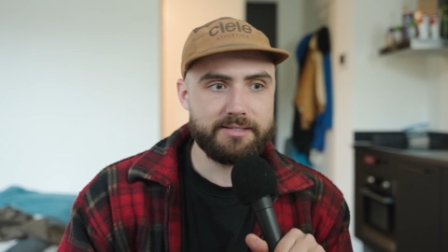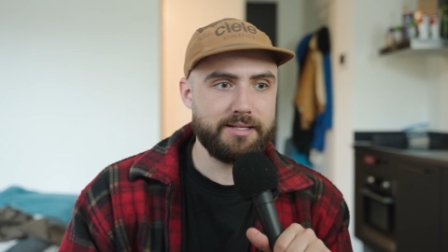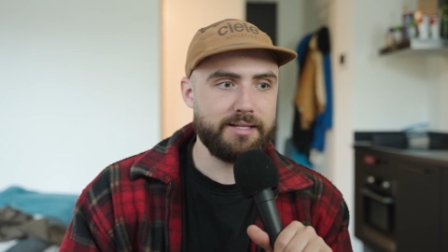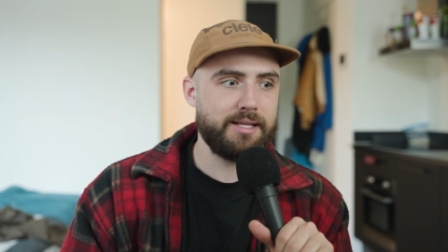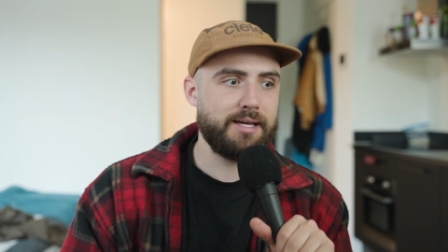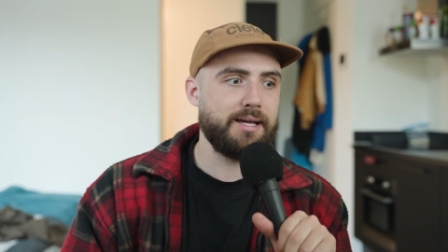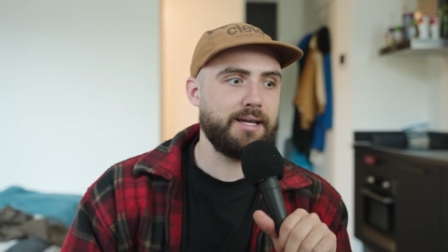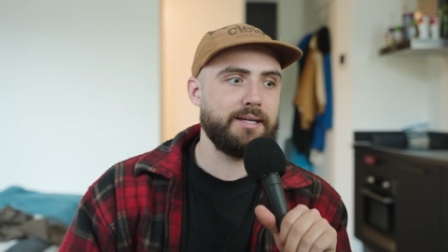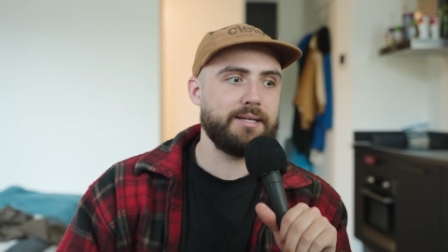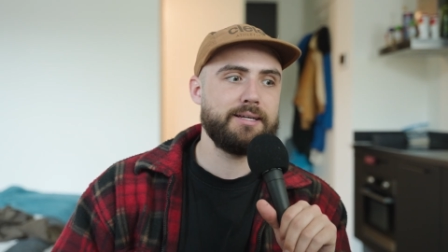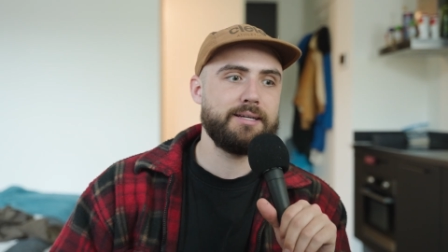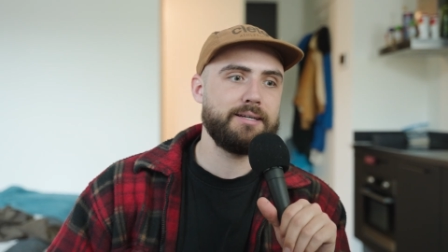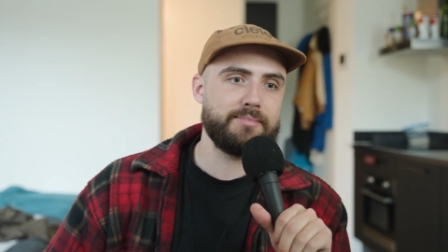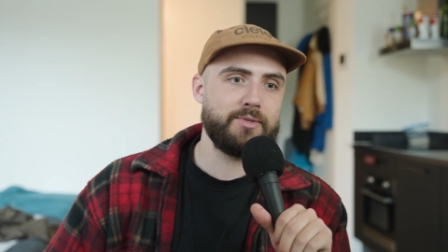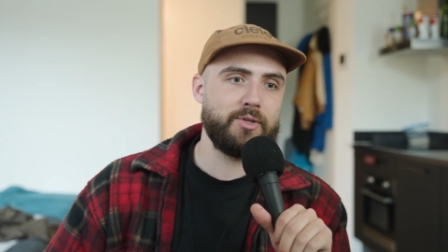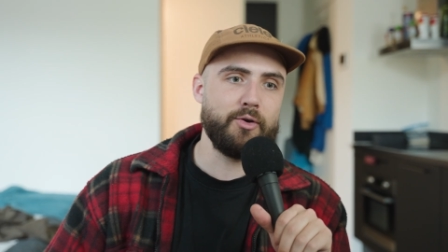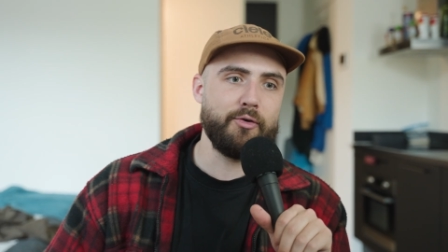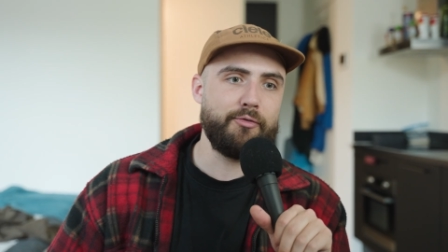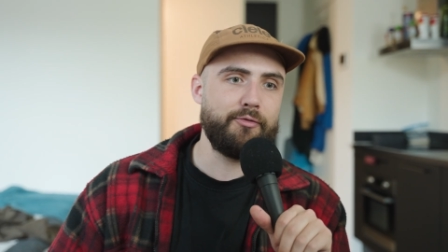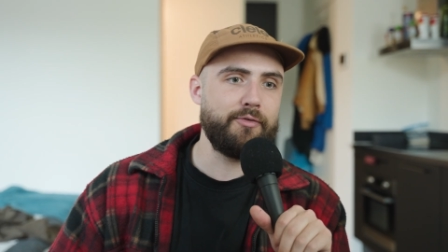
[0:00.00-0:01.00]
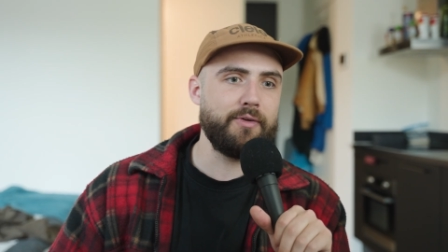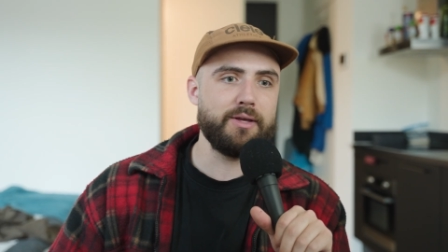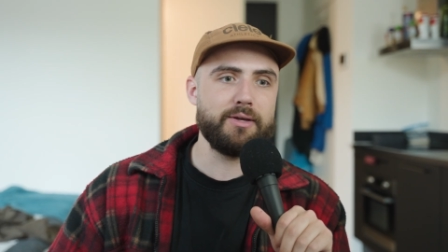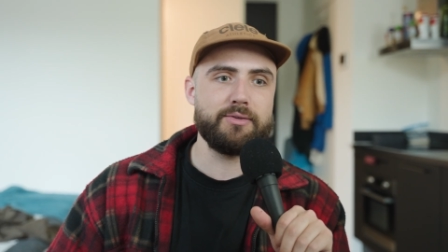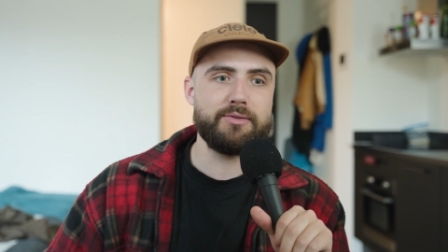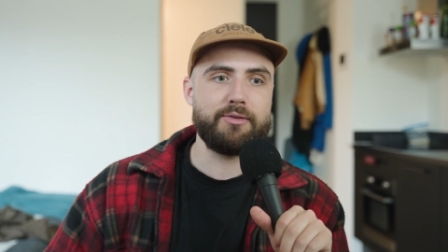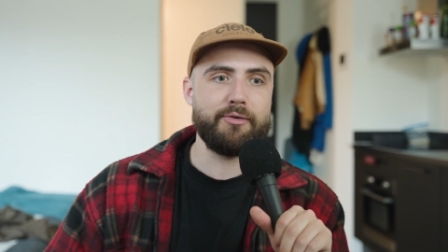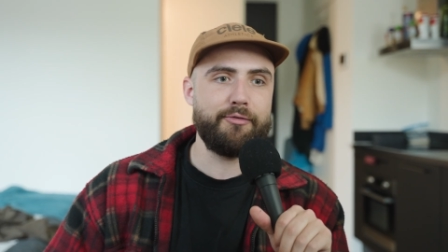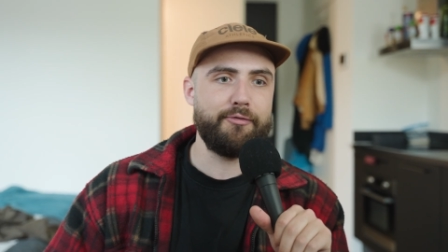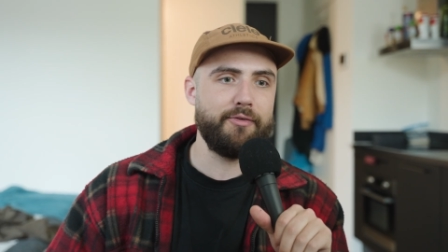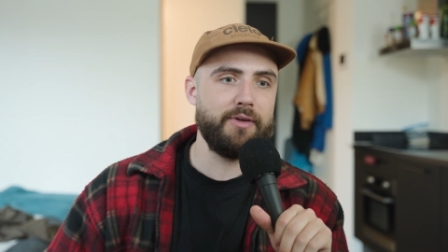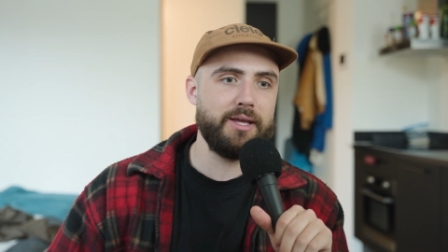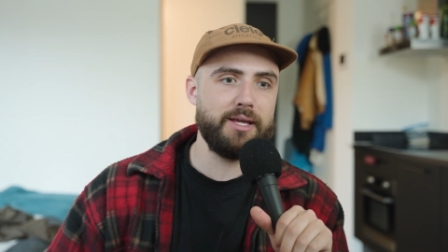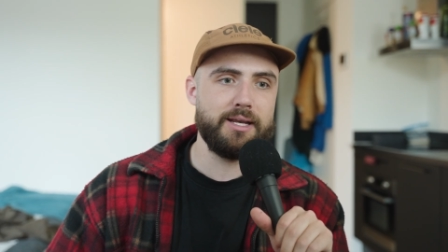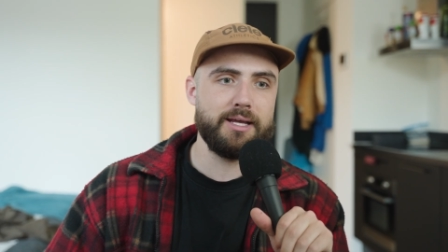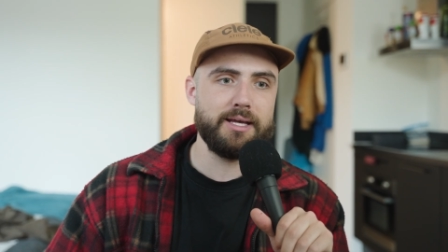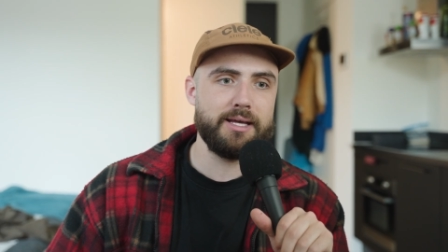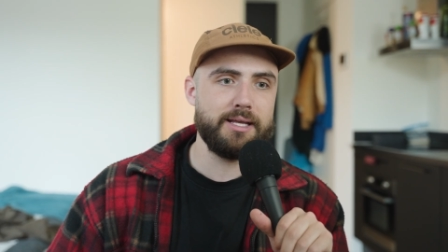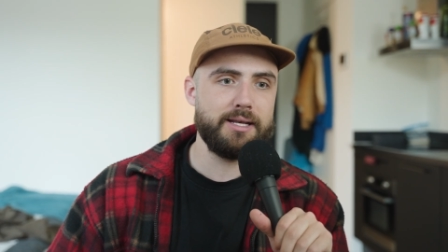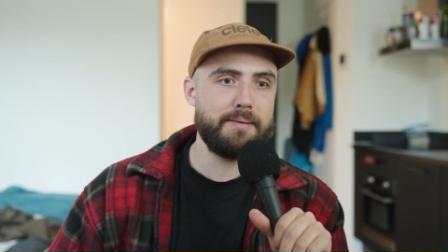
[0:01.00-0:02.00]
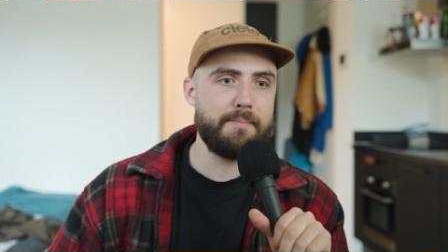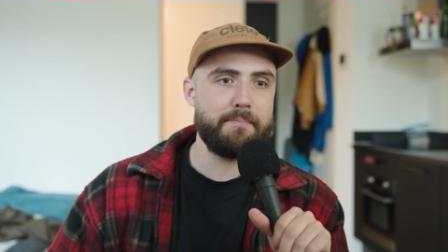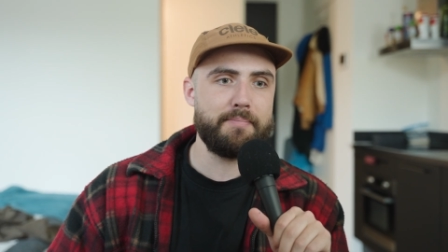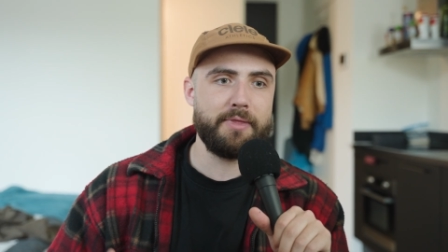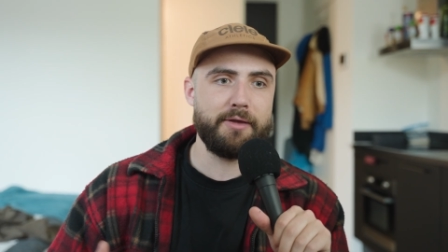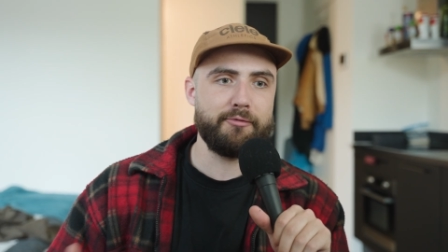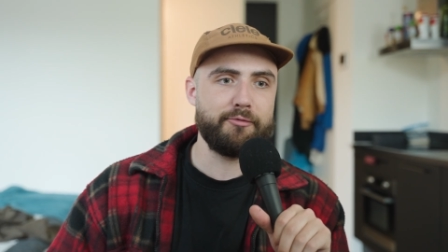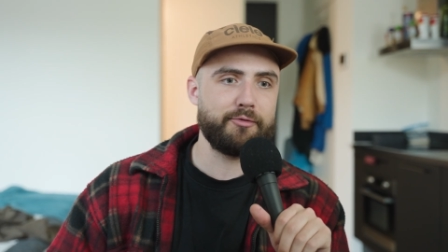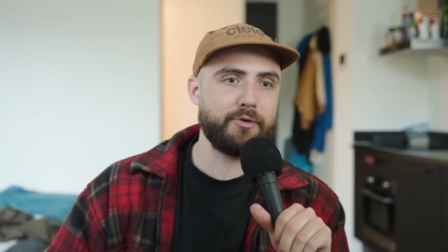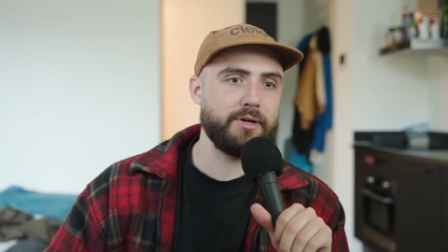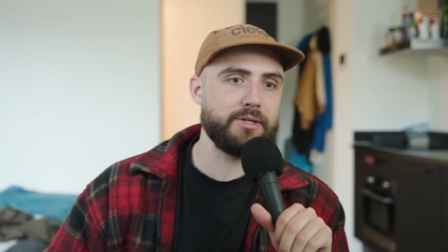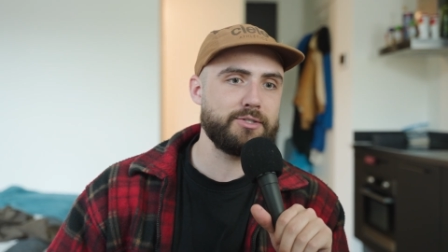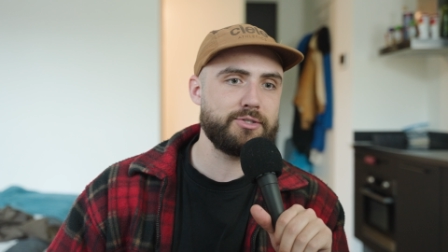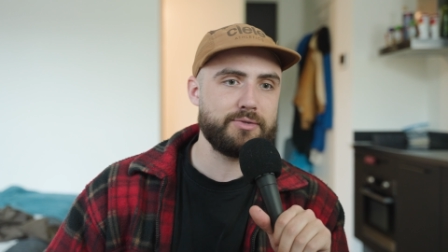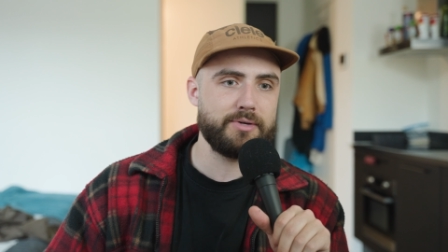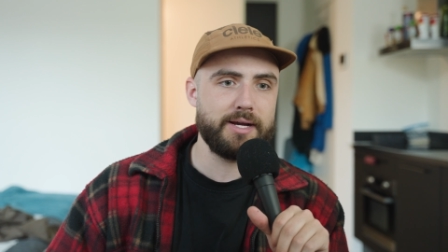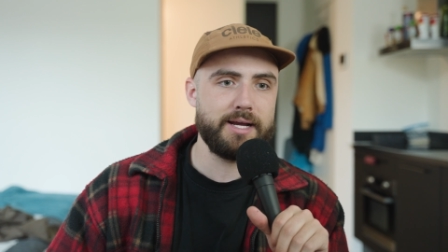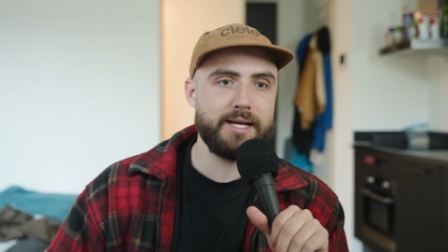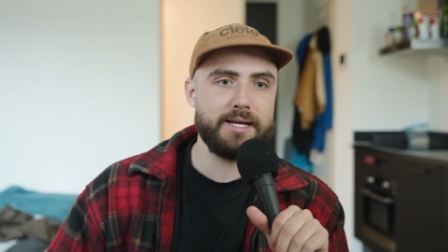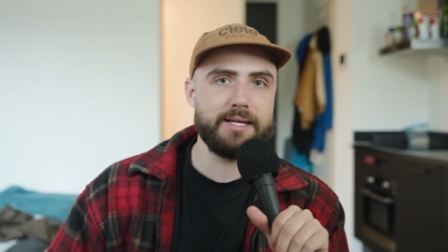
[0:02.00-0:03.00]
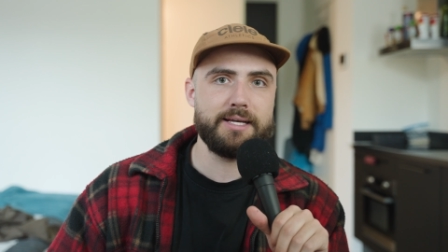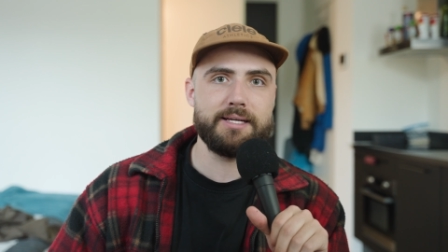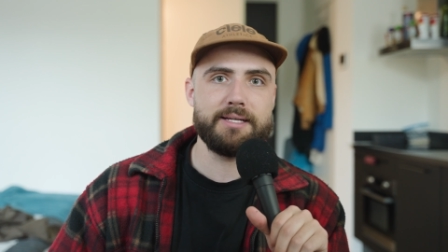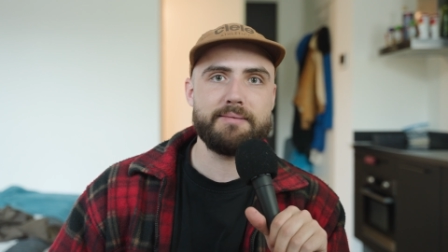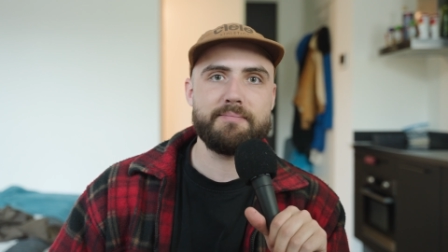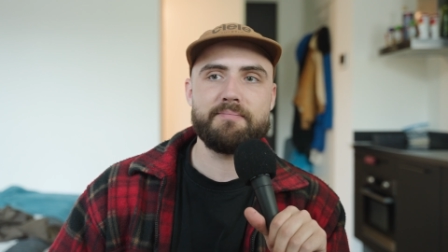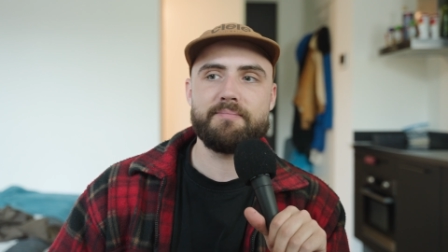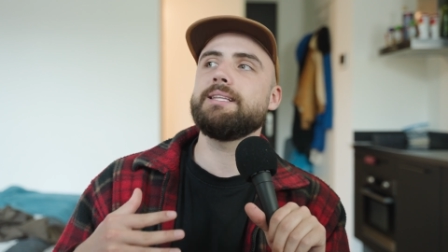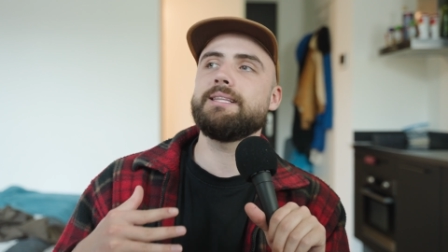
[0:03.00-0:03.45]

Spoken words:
Like you feel defeated and frustrated.